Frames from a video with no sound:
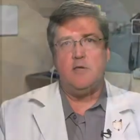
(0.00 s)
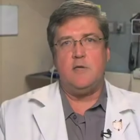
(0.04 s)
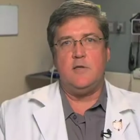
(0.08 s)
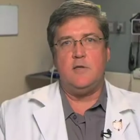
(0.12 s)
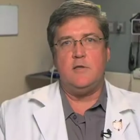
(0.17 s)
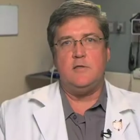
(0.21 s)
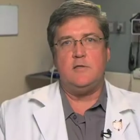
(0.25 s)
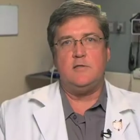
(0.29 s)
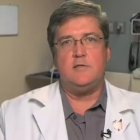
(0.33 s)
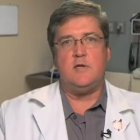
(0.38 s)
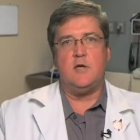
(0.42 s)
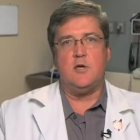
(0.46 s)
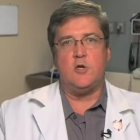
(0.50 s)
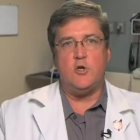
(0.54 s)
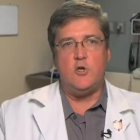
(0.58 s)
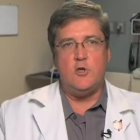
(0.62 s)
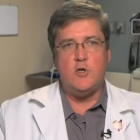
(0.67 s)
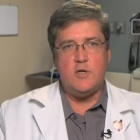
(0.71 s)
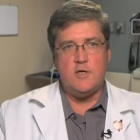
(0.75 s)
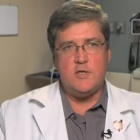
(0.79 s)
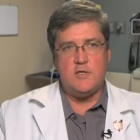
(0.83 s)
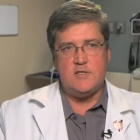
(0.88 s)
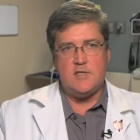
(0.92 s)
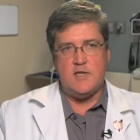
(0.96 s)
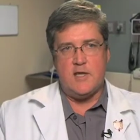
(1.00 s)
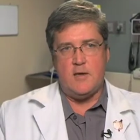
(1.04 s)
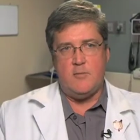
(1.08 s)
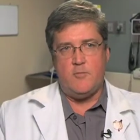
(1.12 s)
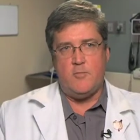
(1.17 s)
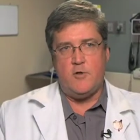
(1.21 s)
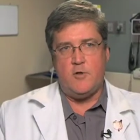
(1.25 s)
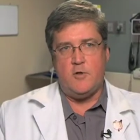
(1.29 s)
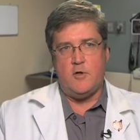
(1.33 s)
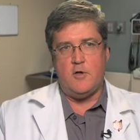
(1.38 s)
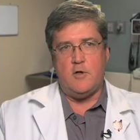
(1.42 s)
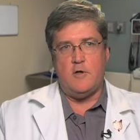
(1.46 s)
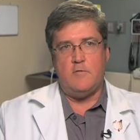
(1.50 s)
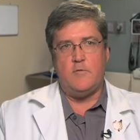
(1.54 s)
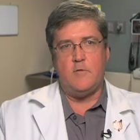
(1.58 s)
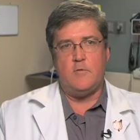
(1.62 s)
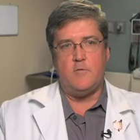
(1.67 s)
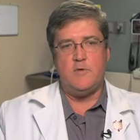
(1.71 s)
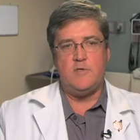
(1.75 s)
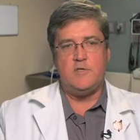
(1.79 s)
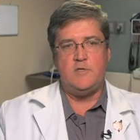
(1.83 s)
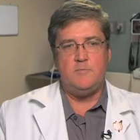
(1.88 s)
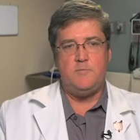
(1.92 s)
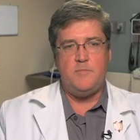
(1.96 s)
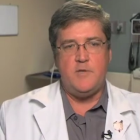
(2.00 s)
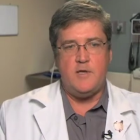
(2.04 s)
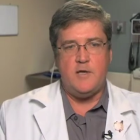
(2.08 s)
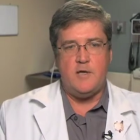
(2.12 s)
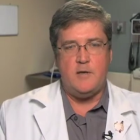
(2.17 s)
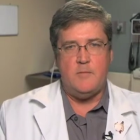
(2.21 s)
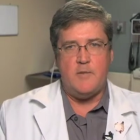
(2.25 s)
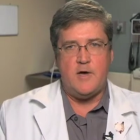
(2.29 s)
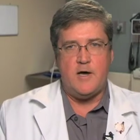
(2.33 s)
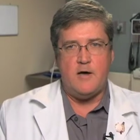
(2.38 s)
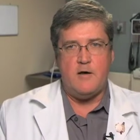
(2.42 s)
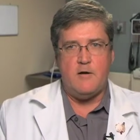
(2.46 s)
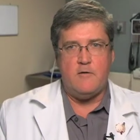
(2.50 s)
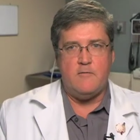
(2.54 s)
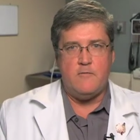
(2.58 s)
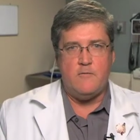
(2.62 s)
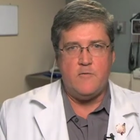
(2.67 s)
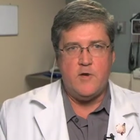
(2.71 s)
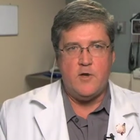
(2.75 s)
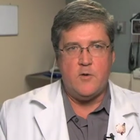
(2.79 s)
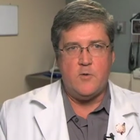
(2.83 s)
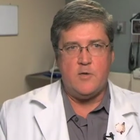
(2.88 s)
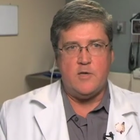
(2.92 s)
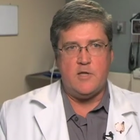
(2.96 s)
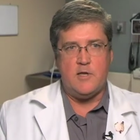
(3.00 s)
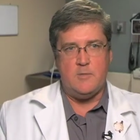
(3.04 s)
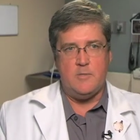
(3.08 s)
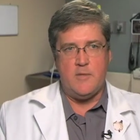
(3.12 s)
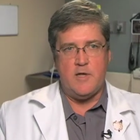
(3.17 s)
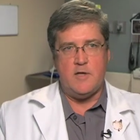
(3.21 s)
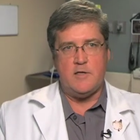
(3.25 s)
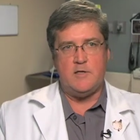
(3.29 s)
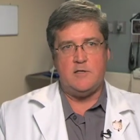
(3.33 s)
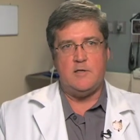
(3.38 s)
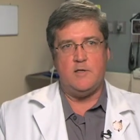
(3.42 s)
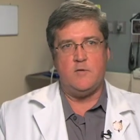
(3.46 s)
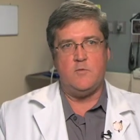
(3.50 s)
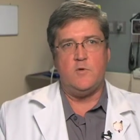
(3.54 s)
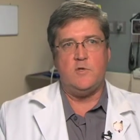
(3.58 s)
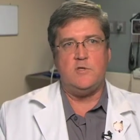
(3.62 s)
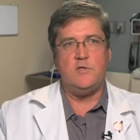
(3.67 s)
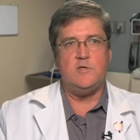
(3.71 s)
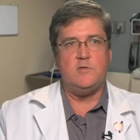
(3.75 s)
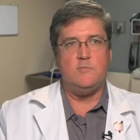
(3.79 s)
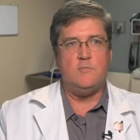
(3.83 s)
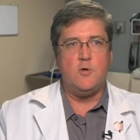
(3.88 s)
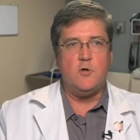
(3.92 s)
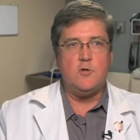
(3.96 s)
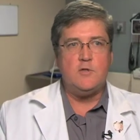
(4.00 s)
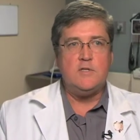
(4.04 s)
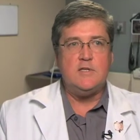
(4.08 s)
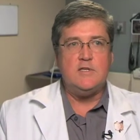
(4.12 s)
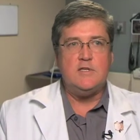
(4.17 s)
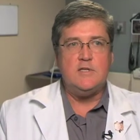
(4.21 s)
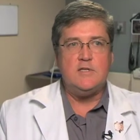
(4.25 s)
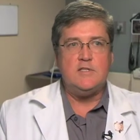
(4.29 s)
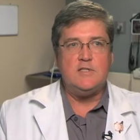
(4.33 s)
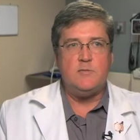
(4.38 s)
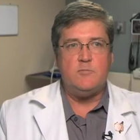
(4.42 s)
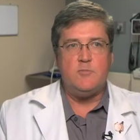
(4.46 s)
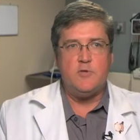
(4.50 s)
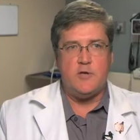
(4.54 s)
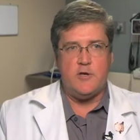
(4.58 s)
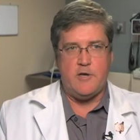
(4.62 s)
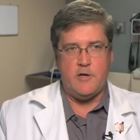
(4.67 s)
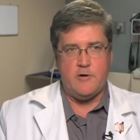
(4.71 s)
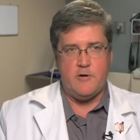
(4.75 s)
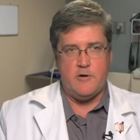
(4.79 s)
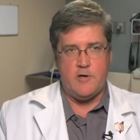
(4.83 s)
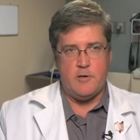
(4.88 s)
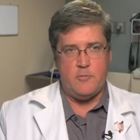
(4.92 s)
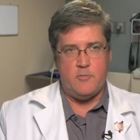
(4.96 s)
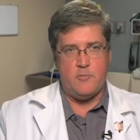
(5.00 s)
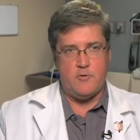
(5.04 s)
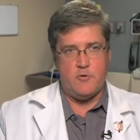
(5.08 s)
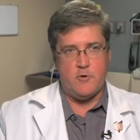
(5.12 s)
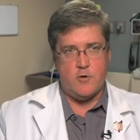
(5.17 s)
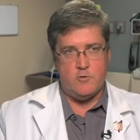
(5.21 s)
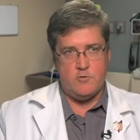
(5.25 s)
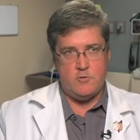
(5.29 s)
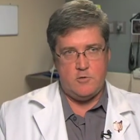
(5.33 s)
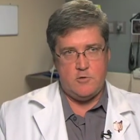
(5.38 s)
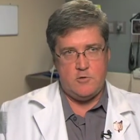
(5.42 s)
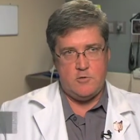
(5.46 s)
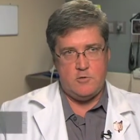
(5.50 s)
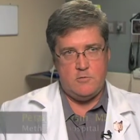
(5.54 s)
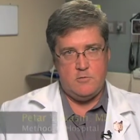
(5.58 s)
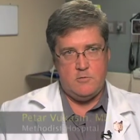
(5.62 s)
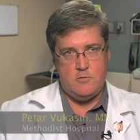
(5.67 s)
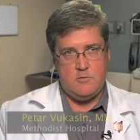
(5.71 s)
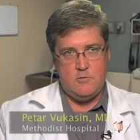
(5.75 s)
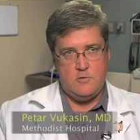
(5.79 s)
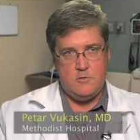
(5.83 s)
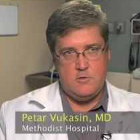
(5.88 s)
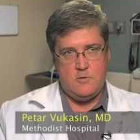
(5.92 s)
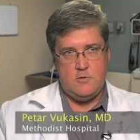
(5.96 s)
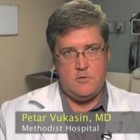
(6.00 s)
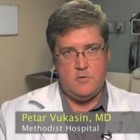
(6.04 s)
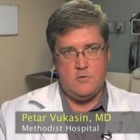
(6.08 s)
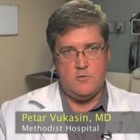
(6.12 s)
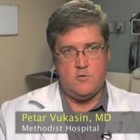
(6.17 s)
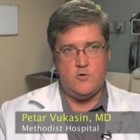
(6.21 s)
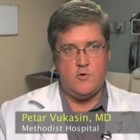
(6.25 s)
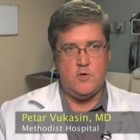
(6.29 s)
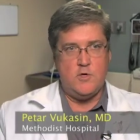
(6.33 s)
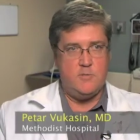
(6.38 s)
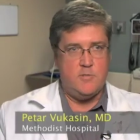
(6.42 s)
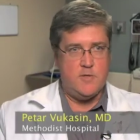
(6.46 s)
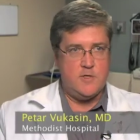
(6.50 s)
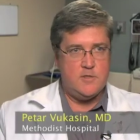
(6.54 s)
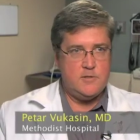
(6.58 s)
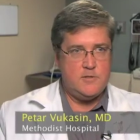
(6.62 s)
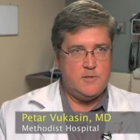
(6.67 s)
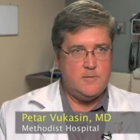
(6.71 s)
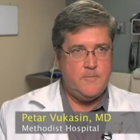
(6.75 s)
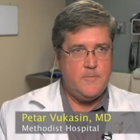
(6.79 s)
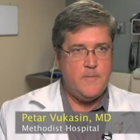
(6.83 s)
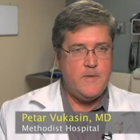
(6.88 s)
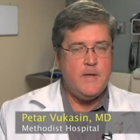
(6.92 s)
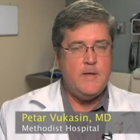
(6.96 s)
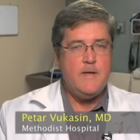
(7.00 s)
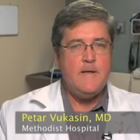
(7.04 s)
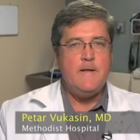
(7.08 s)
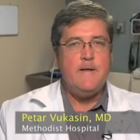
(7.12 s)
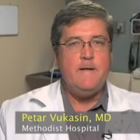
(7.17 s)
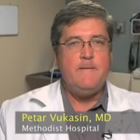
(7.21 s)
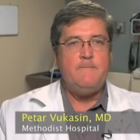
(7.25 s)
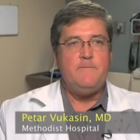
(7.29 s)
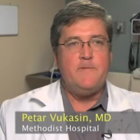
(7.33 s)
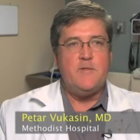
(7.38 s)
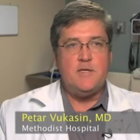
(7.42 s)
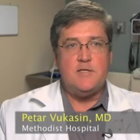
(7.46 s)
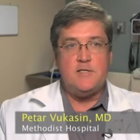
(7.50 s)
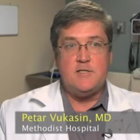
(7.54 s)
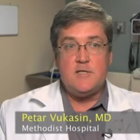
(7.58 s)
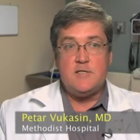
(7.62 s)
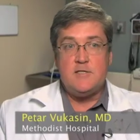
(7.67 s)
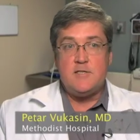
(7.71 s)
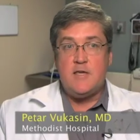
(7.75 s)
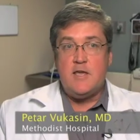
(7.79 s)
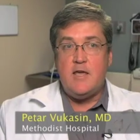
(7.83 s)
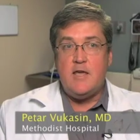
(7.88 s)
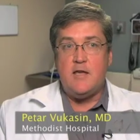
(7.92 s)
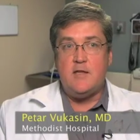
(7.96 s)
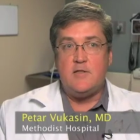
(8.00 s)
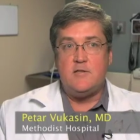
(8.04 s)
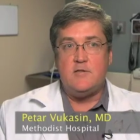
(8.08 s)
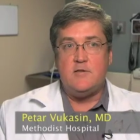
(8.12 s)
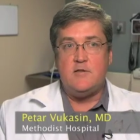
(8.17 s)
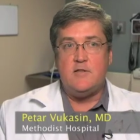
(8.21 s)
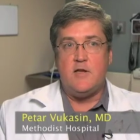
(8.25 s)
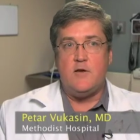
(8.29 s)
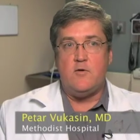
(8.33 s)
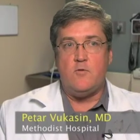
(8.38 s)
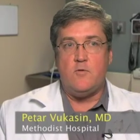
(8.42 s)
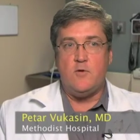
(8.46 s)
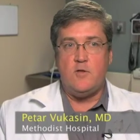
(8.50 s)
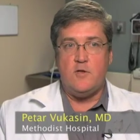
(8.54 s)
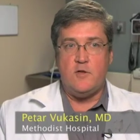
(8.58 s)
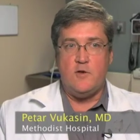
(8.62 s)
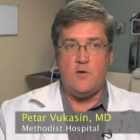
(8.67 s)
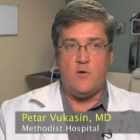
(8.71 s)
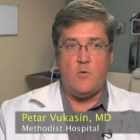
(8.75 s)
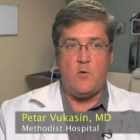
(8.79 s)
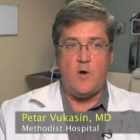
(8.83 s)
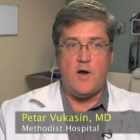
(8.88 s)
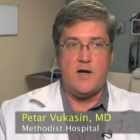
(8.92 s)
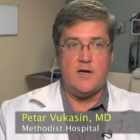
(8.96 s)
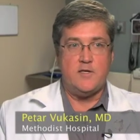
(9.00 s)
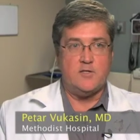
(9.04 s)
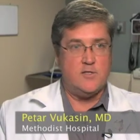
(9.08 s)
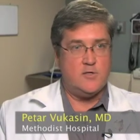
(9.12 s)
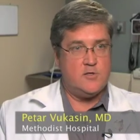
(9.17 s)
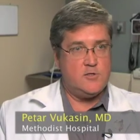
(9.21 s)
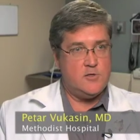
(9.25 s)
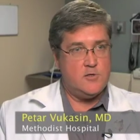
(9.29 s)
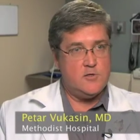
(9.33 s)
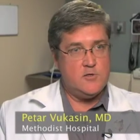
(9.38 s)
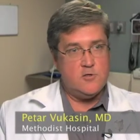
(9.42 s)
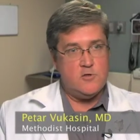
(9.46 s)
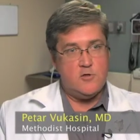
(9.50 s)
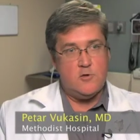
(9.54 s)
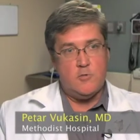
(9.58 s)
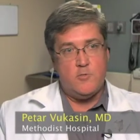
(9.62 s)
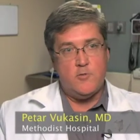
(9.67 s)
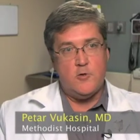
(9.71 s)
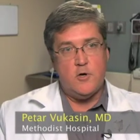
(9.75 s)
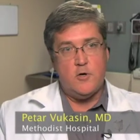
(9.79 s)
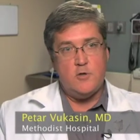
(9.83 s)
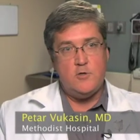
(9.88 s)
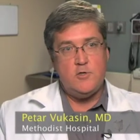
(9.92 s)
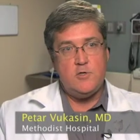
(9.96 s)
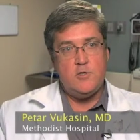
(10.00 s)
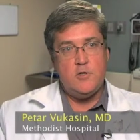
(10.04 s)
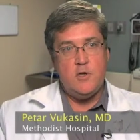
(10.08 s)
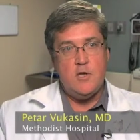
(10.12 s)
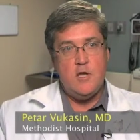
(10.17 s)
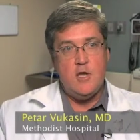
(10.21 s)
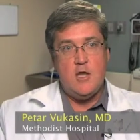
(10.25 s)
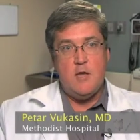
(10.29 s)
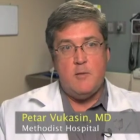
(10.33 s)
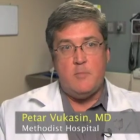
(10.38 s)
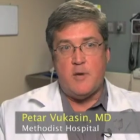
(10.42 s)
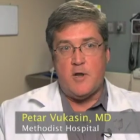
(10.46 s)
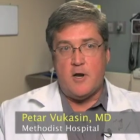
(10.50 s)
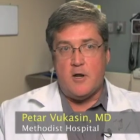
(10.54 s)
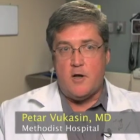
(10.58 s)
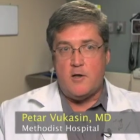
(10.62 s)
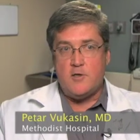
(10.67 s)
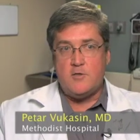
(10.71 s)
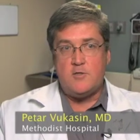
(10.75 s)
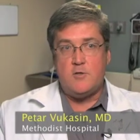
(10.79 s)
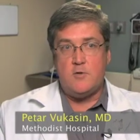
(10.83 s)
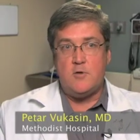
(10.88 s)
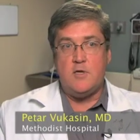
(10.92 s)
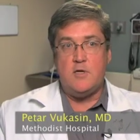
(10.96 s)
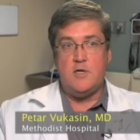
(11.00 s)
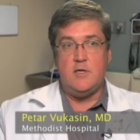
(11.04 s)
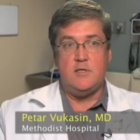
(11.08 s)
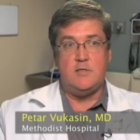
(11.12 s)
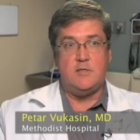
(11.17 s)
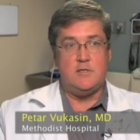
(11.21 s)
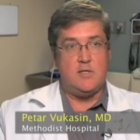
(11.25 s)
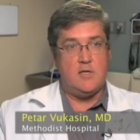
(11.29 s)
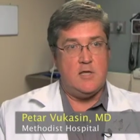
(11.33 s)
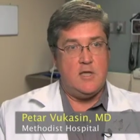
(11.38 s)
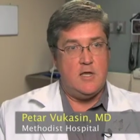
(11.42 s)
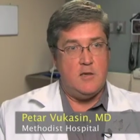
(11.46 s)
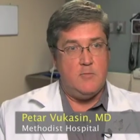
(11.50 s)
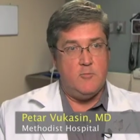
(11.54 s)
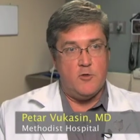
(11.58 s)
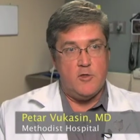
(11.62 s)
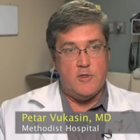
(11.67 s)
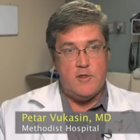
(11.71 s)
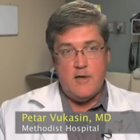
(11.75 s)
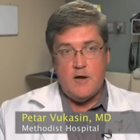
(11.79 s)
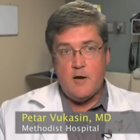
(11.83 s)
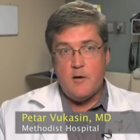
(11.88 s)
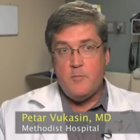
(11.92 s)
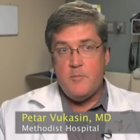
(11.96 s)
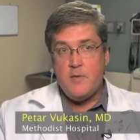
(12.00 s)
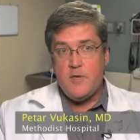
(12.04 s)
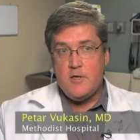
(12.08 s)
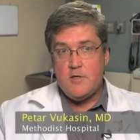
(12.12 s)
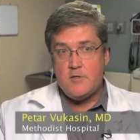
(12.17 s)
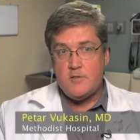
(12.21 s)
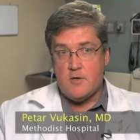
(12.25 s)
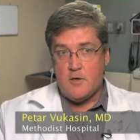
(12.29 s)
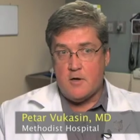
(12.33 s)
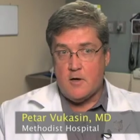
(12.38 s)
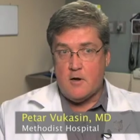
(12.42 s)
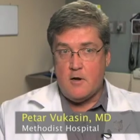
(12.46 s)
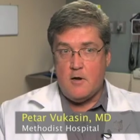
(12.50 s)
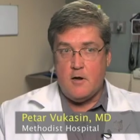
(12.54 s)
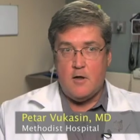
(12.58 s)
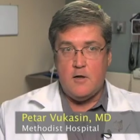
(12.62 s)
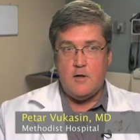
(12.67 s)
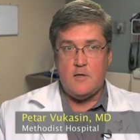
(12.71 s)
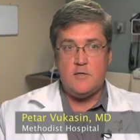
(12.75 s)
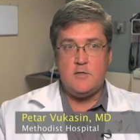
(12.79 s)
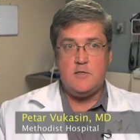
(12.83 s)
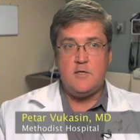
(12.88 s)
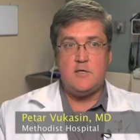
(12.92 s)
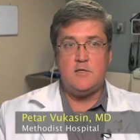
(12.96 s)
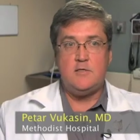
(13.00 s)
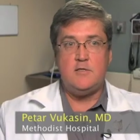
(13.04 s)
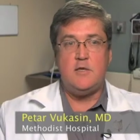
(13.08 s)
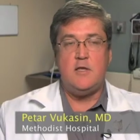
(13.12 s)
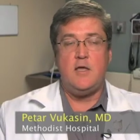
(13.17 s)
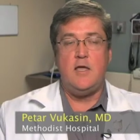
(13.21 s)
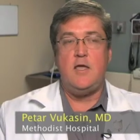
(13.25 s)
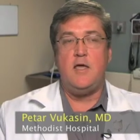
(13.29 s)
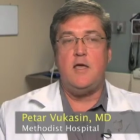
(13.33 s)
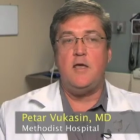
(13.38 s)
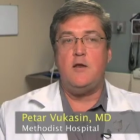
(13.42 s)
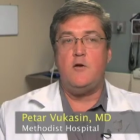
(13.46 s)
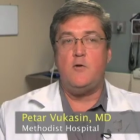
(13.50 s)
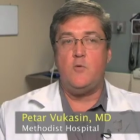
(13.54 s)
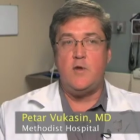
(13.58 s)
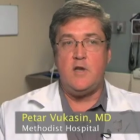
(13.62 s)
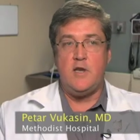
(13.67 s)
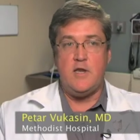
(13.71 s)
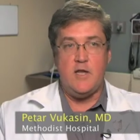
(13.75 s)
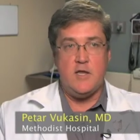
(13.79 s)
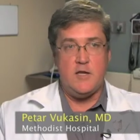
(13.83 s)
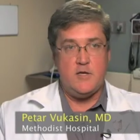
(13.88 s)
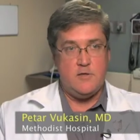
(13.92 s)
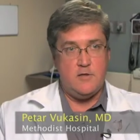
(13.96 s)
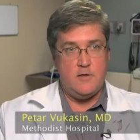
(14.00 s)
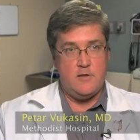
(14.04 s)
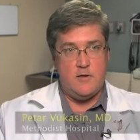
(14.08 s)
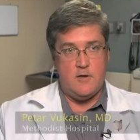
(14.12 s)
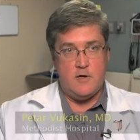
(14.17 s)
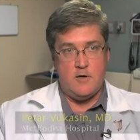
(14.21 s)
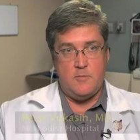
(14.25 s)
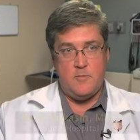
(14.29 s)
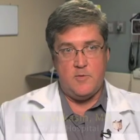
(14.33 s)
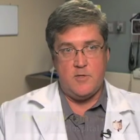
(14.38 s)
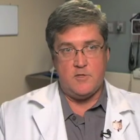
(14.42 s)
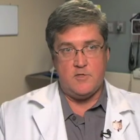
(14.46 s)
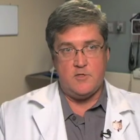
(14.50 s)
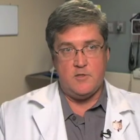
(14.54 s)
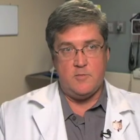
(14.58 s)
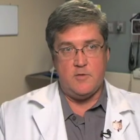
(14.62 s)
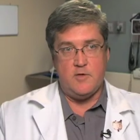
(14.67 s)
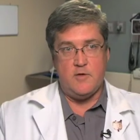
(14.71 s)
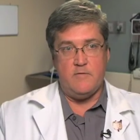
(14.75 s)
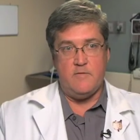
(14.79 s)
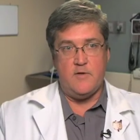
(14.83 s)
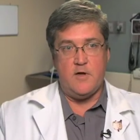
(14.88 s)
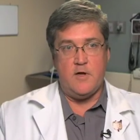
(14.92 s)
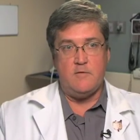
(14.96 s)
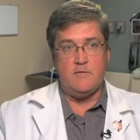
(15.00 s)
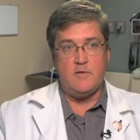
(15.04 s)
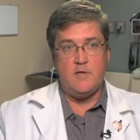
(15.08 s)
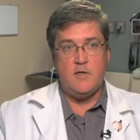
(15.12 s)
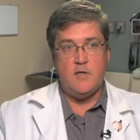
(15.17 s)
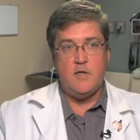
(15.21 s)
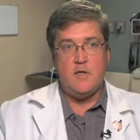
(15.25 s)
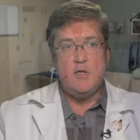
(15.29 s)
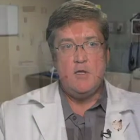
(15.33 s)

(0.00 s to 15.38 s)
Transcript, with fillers: is a good example of what we speak about frequently in medicine, which is multidisciplinary approach to treatments. This is a cancer that really requires a surgical approach, but also needs chemotherapy, so an oncologist and a radiation therapist to be involved.